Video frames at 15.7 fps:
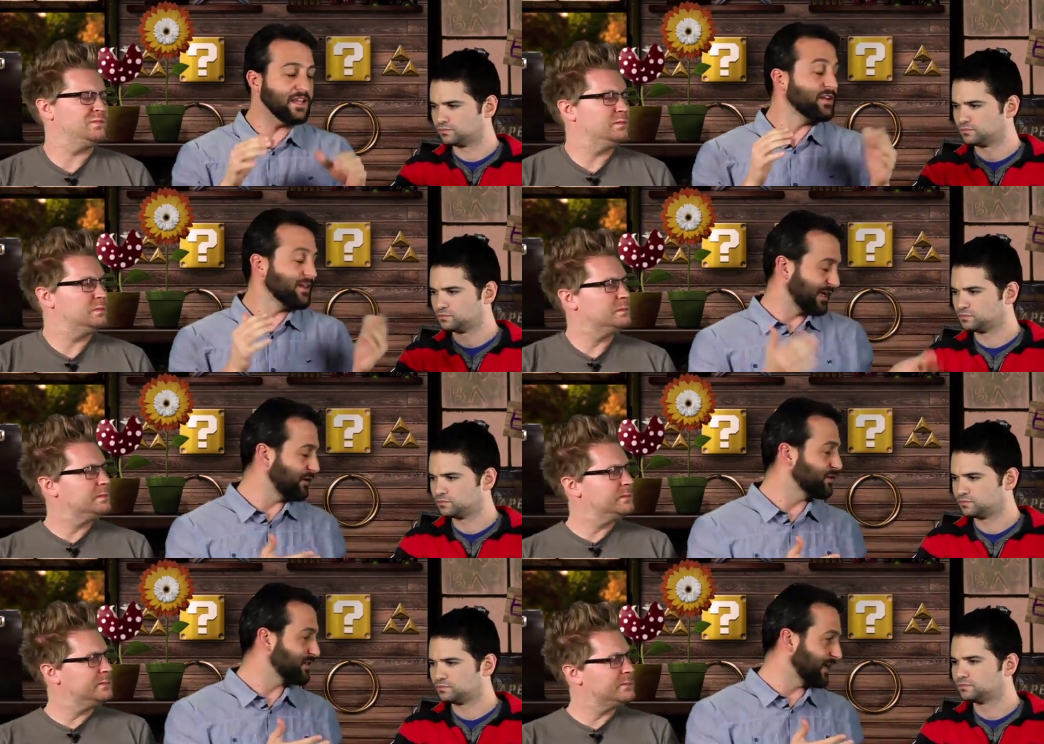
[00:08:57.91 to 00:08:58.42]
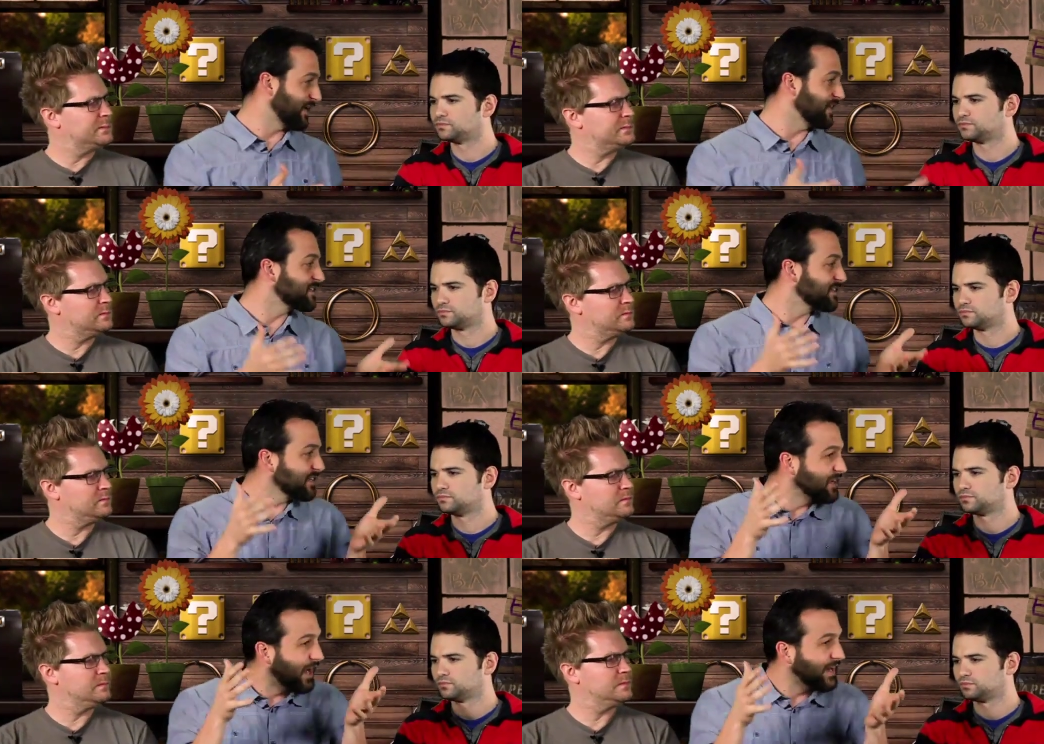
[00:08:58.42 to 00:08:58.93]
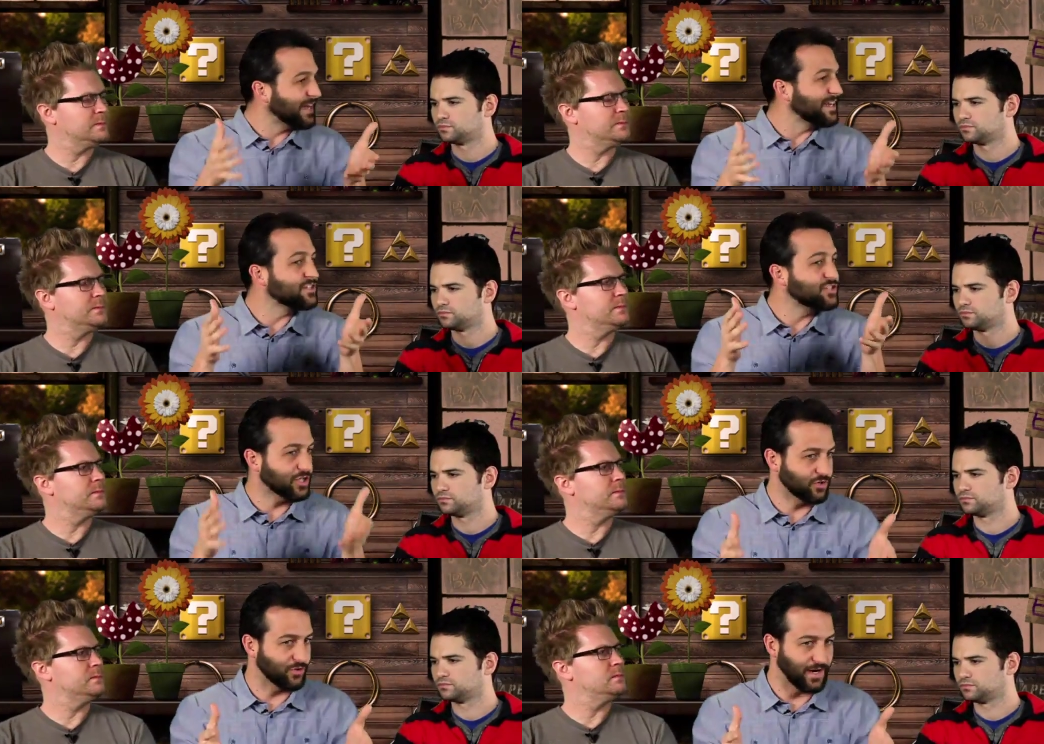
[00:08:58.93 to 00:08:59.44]
Speaker 1: like you said, is not
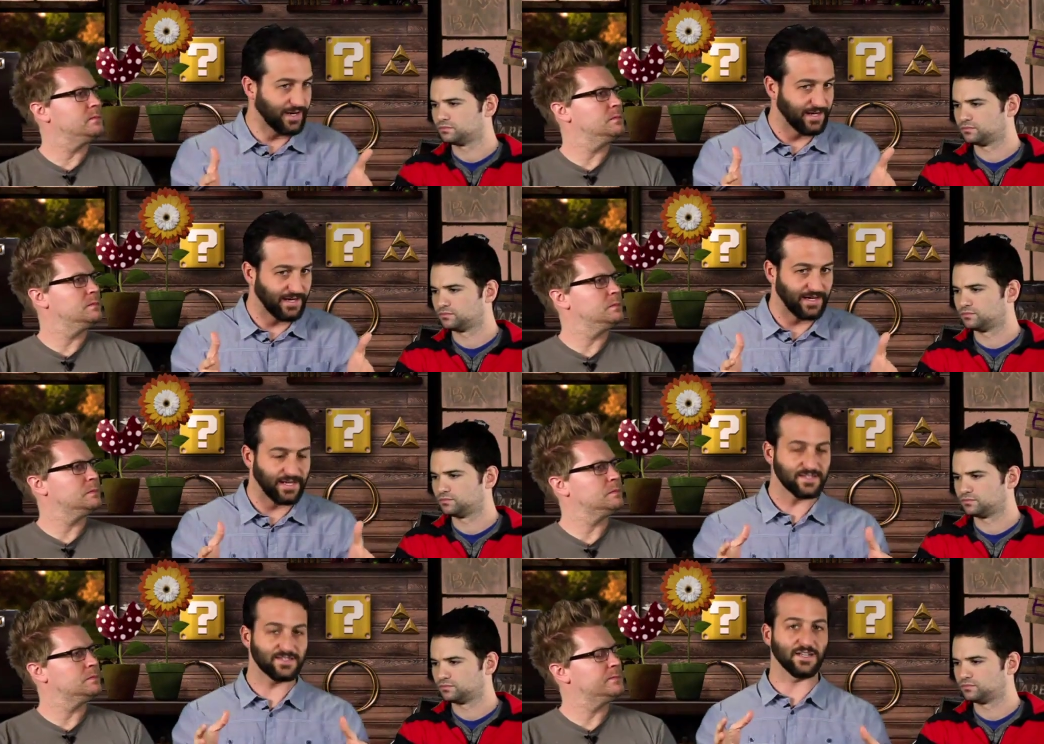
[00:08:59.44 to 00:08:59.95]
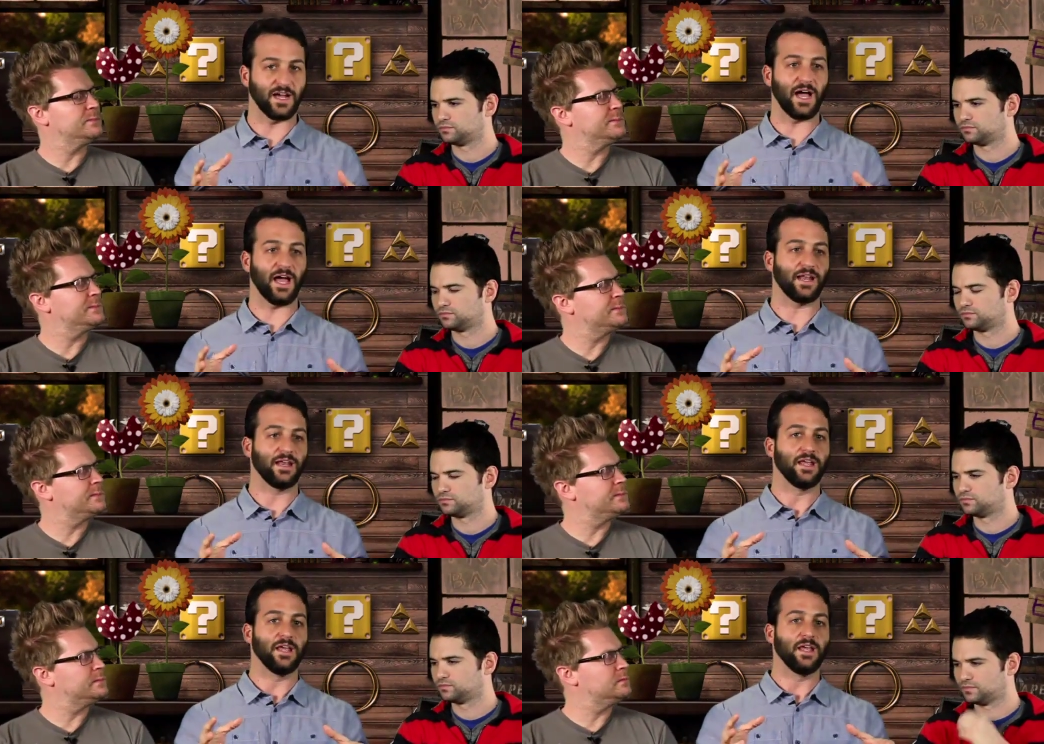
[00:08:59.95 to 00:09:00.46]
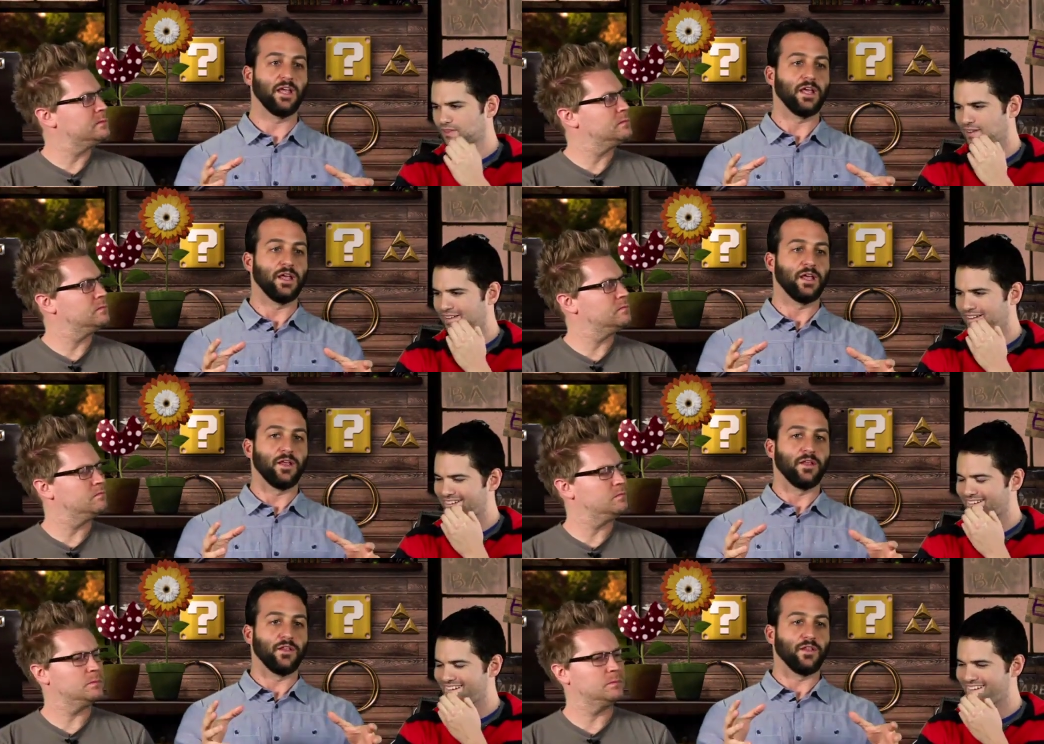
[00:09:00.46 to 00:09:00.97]
integrated. It's not,
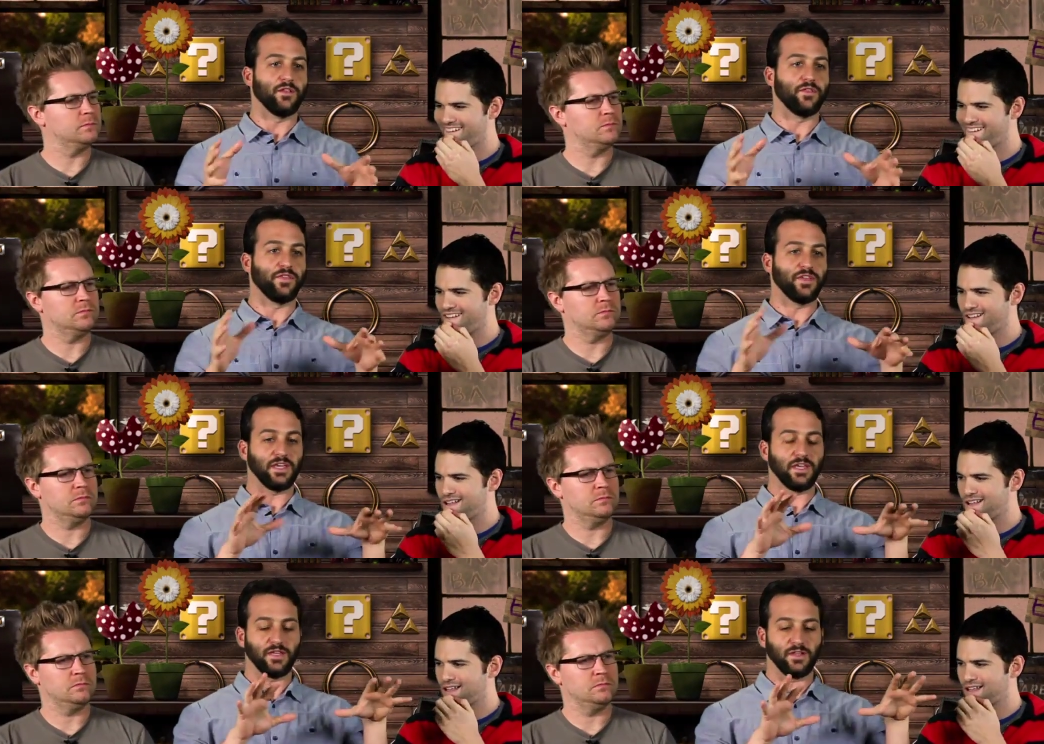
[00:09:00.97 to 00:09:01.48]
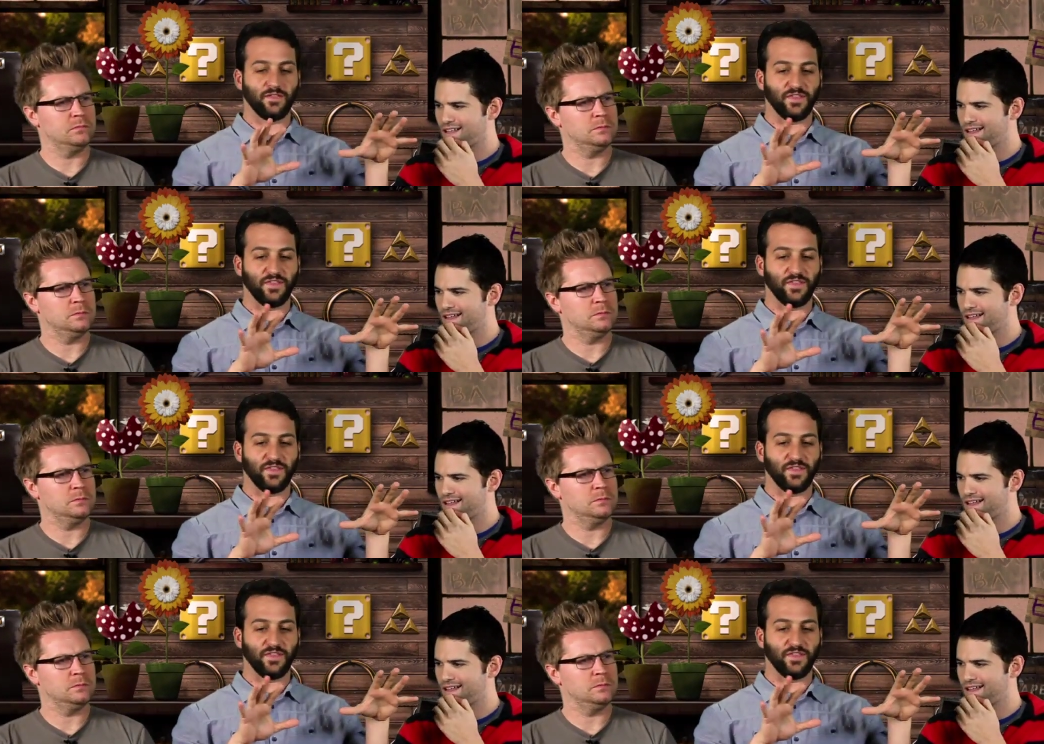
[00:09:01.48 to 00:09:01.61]
the